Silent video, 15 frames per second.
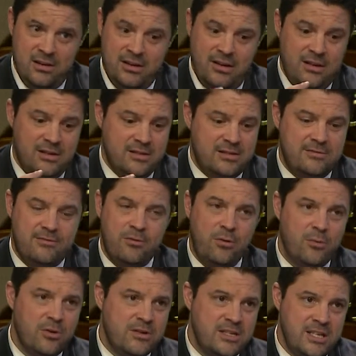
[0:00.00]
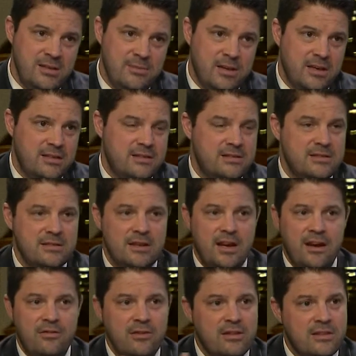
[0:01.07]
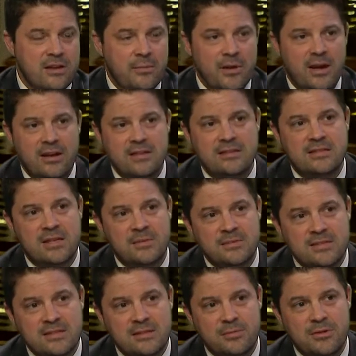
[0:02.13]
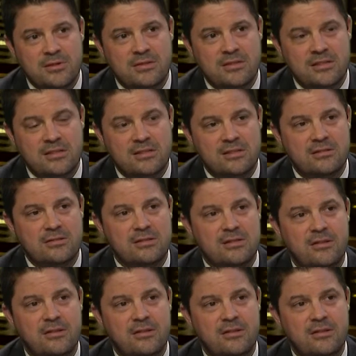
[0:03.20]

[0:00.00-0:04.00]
his former teammates, everything about his substance abuse issues,